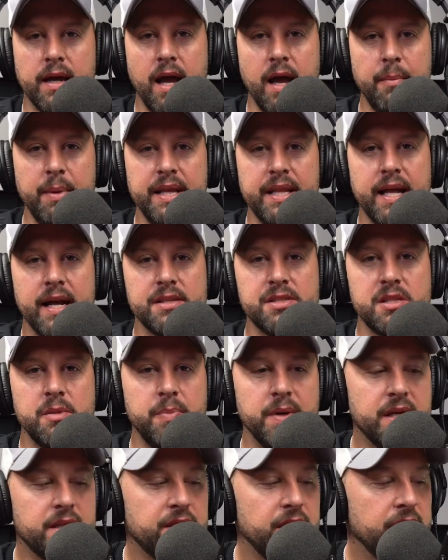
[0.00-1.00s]
I mean, that's the
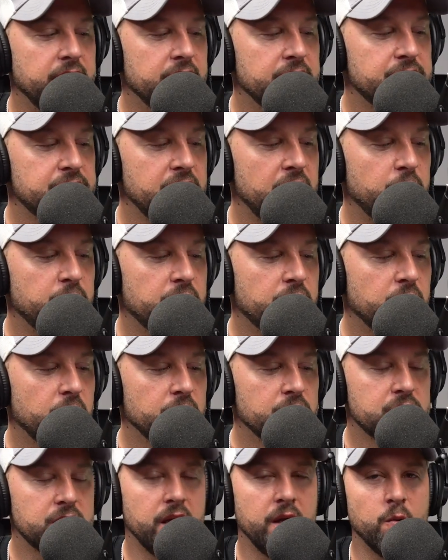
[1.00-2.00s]
big thing I see with the
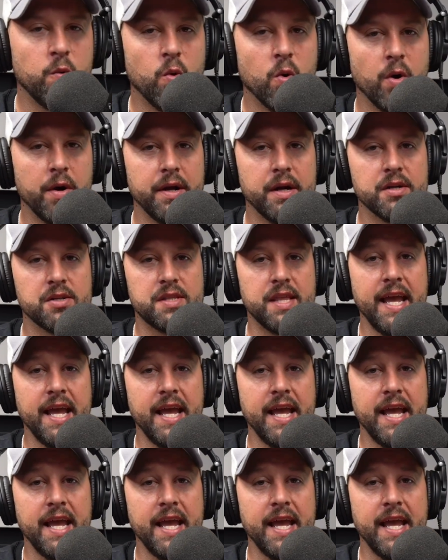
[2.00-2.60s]
Golden State Warriors.